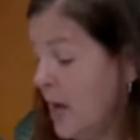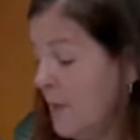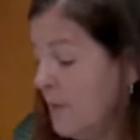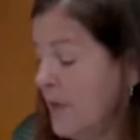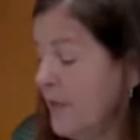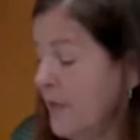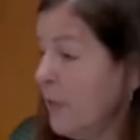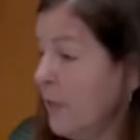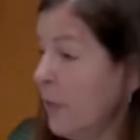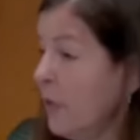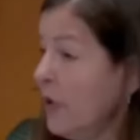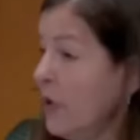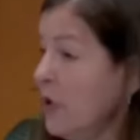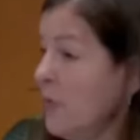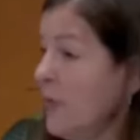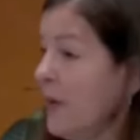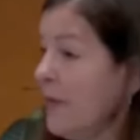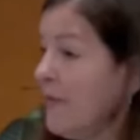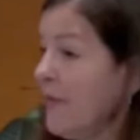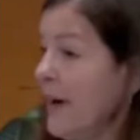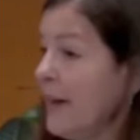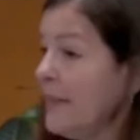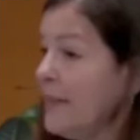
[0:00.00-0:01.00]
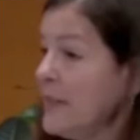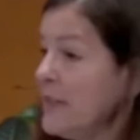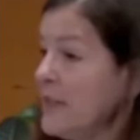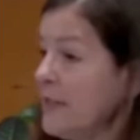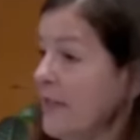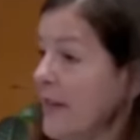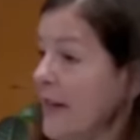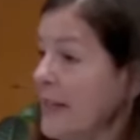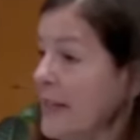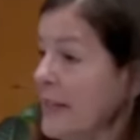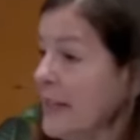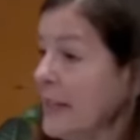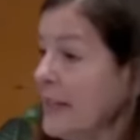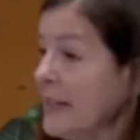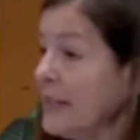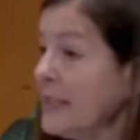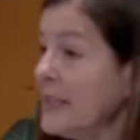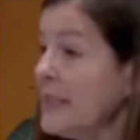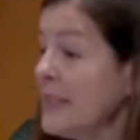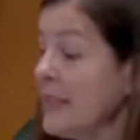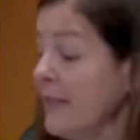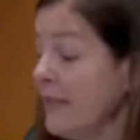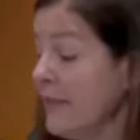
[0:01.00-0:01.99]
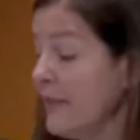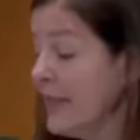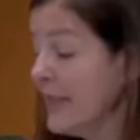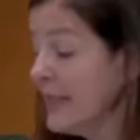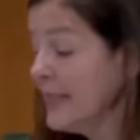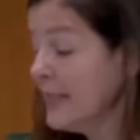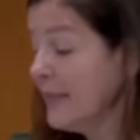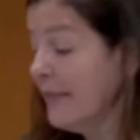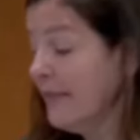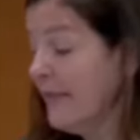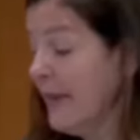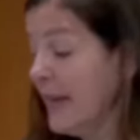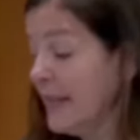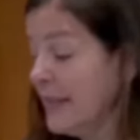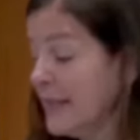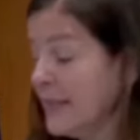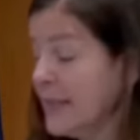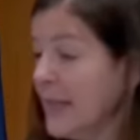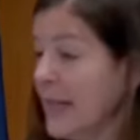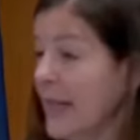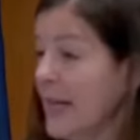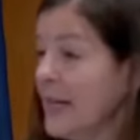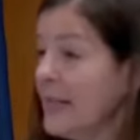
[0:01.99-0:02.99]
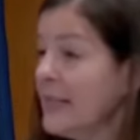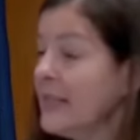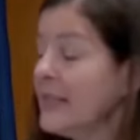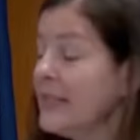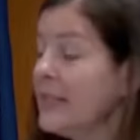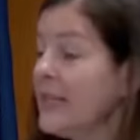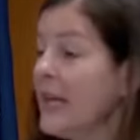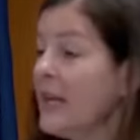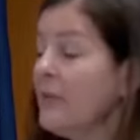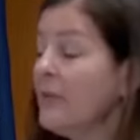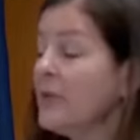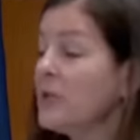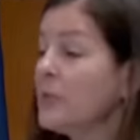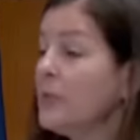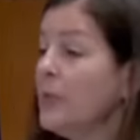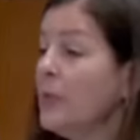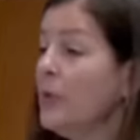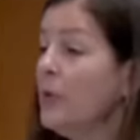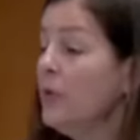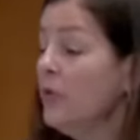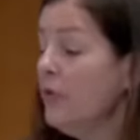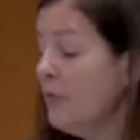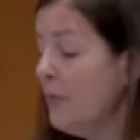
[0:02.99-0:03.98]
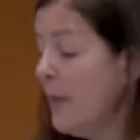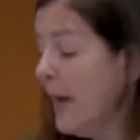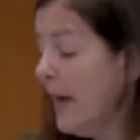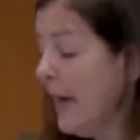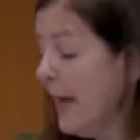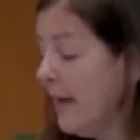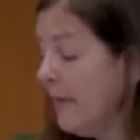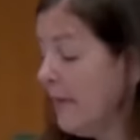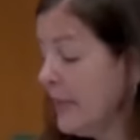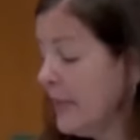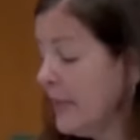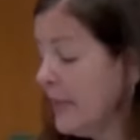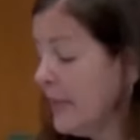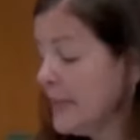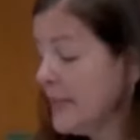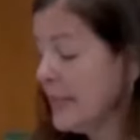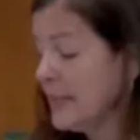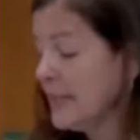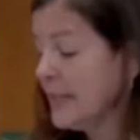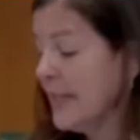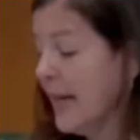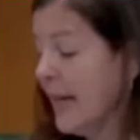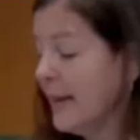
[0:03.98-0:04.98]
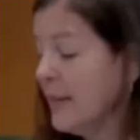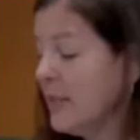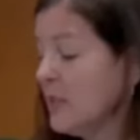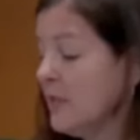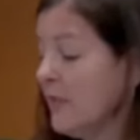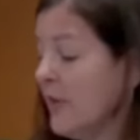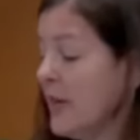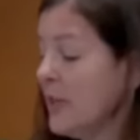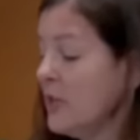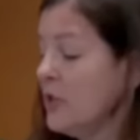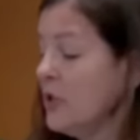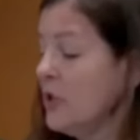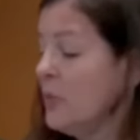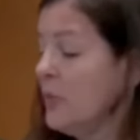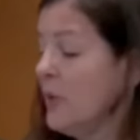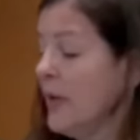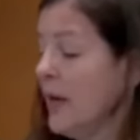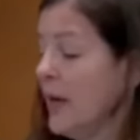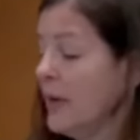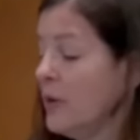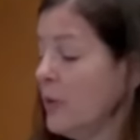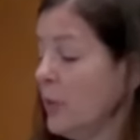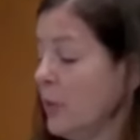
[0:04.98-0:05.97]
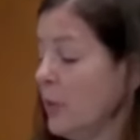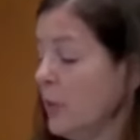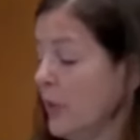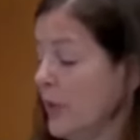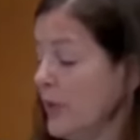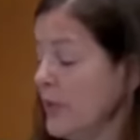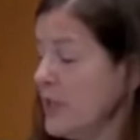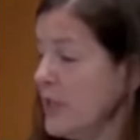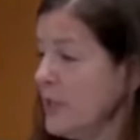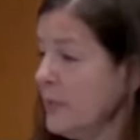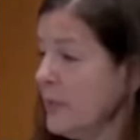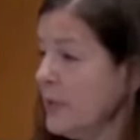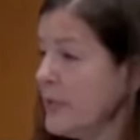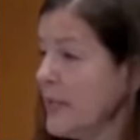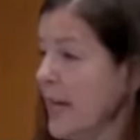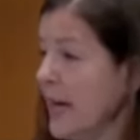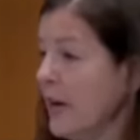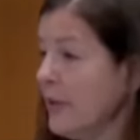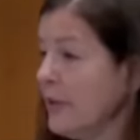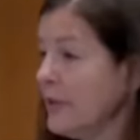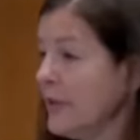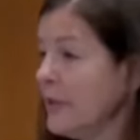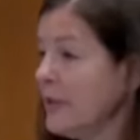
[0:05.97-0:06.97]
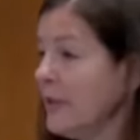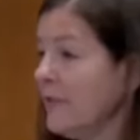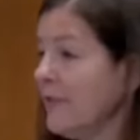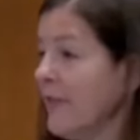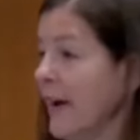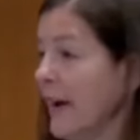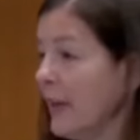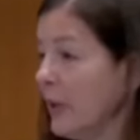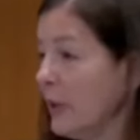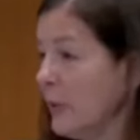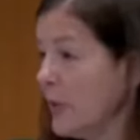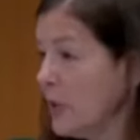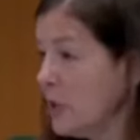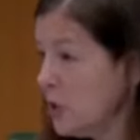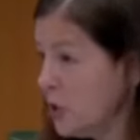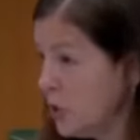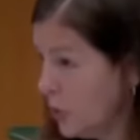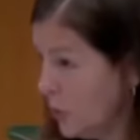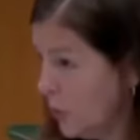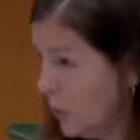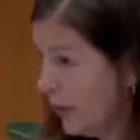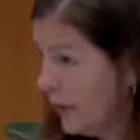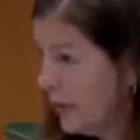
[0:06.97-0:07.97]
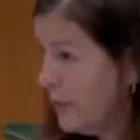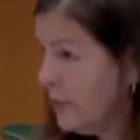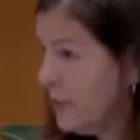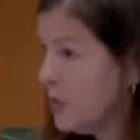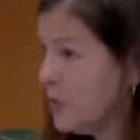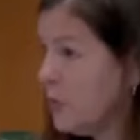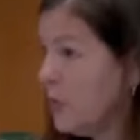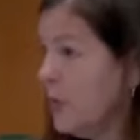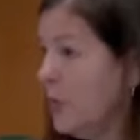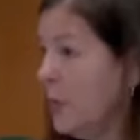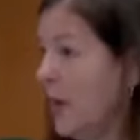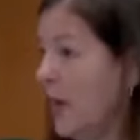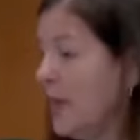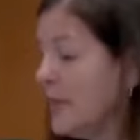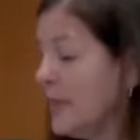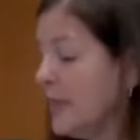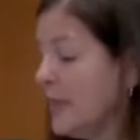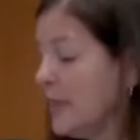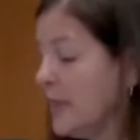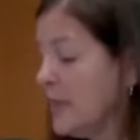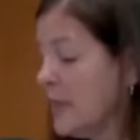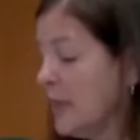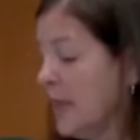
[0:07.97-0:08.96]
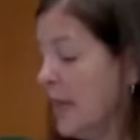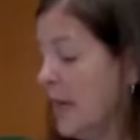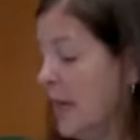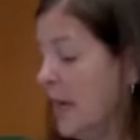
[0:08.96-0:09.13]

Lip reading: Before you may find the defendant guilty of this offense, the state must prove by evidence that satisfies you beyond a reasonable doubt that the following two elements were present.